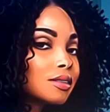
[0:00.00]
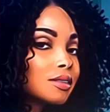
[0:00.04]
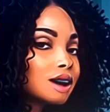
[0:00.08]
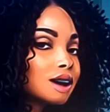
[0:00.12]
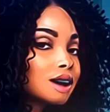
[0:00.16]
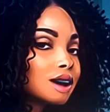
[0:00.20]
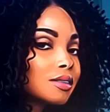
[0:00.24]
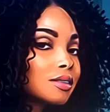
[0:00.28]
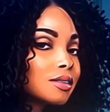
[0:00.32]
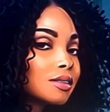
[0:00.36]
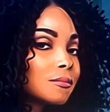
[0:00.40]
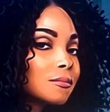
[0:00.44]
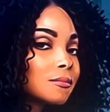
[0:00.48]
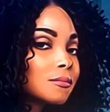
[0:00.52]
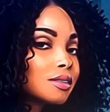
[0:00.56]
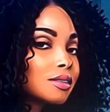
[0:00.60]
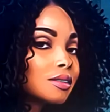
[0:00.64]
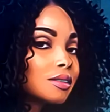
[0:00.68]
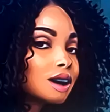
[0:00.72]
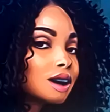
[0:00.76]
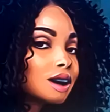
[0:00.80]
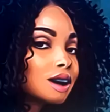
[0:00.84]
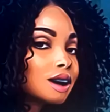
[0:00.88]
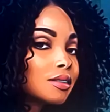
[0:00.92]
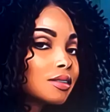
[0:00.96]
Moving
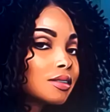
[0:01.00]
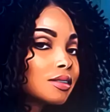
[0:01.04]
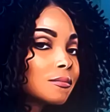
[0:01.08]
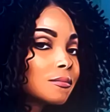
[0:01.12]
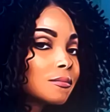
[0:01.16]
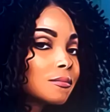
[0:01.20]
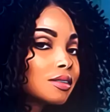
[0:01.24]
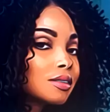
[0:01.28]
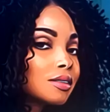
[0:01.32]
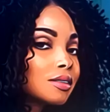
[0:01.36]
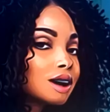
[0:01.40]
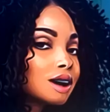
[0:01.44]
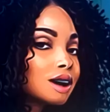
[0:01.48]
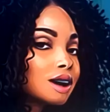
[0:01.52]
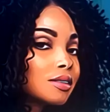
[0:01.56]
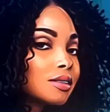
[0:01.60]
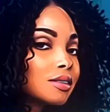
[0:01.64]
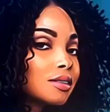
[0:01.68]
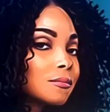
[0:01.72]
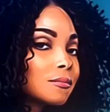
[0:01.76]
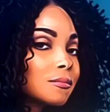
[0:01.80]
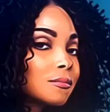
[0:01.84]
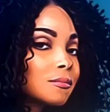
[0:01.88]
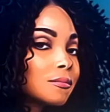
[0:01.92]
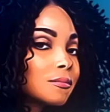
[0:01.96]
forward. So
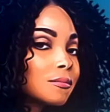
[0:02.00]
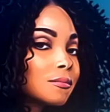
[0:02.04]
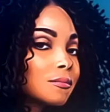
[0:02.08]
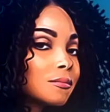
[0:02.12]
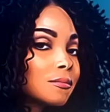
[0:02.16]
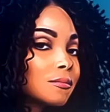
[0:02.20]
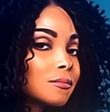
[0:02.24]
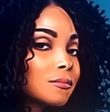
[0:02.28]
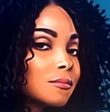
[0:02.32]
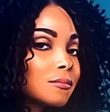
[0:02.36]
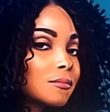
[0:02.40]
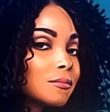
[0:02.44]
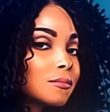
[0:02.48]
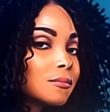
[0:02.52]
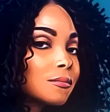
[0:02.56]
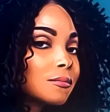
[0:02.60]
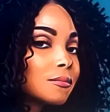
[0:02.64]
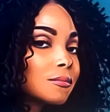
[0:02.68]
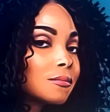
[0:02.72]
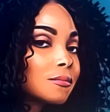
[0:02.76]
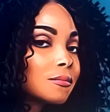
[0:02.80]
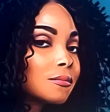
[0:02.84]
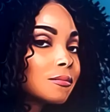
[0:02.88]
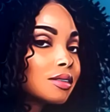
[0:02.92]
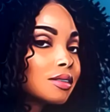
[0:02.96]
inside, Marlo talking
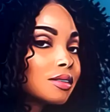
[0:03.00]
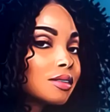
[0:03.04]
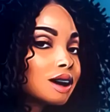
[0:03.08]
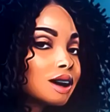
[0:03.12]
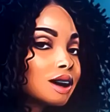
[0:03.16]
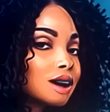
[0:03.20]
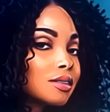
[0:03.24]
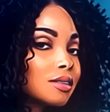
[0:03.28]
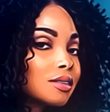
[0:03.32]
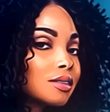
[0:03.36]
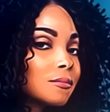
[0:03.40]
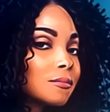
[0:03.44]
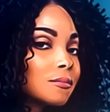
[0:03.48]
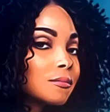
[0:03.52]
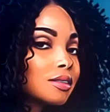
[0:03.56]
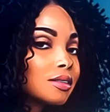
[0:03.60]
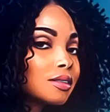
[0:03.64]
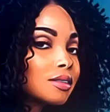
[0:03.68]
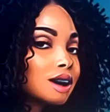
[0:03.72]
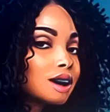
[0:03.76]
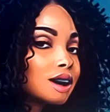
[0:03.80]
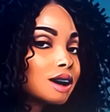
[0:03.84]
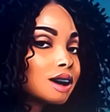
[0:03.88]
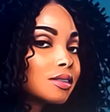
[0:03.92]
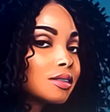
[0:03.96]
about, I don't know if she's
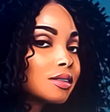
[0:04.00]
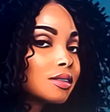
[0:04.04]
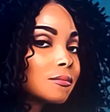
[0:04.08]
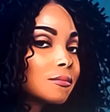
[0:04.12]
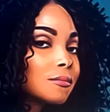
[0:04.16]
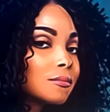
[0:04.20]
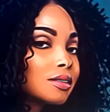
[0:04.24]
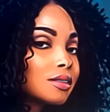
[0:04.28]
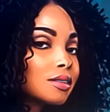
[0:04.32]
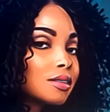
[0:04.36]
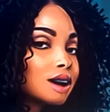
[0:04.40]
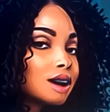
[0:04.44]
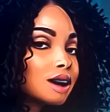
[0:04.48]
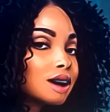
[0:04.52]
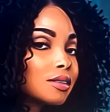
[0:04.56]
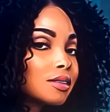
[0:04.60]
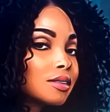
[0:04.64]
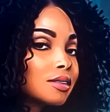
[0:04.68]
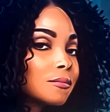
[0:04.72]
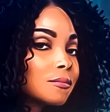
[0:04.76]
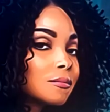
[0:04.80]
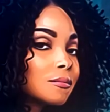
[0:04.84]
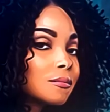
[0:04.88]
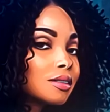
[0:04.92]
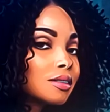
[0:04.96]
serious or not.
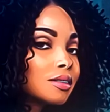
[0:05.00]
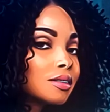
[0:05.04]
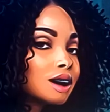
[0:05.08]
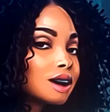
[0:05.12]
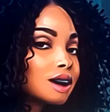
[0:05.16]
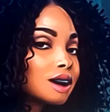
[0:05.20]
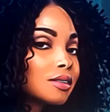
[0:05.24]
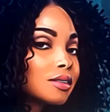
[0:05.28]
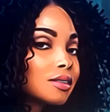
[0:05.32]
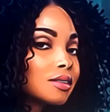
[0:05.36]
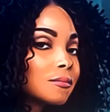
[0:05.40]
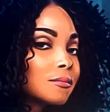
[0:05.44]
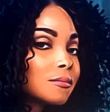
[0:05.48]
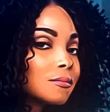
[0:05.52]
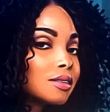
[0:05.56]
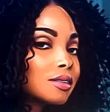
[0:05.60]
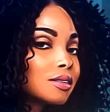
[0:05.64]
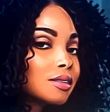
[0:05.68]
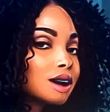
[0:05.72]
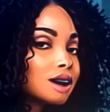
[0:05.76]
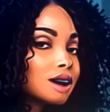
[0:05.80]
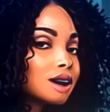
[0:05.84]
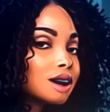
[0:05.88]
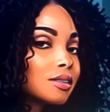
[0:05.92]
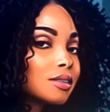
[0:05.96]
Hush, money
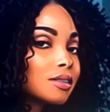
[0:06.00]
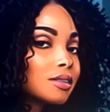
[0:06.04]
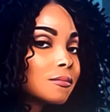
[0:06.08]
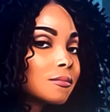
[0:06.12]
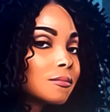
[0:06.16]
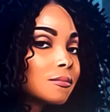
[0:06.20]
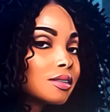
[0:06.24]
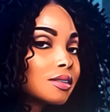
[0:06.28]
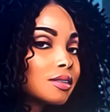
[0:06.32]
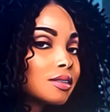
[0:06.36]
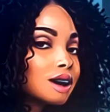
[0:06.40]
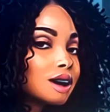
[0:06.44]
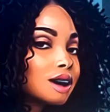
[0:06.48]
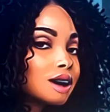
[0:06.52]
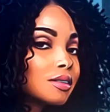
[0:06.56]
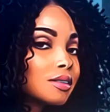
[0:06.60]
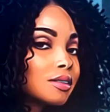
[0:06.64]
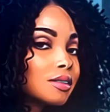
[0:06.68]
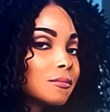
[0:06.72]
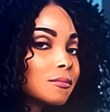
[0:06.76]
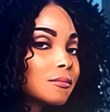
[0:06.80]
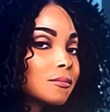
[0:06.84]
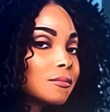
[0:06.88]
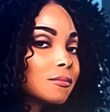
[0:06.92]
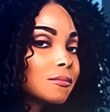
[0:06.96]
bags, Marlo.
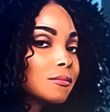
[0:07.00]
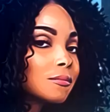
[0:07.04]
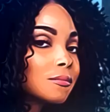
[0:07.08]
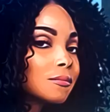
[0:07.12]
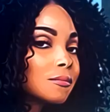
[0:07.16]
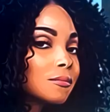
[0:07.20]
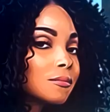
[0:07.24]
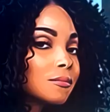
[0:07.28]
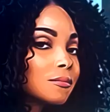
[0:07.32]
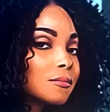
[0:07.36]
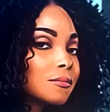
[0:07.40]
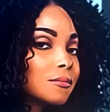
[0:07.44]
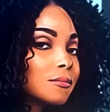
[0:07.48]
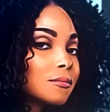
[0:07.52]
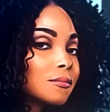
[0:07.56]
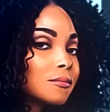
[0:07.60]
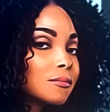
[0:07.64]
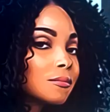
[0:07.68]
Please be quiet.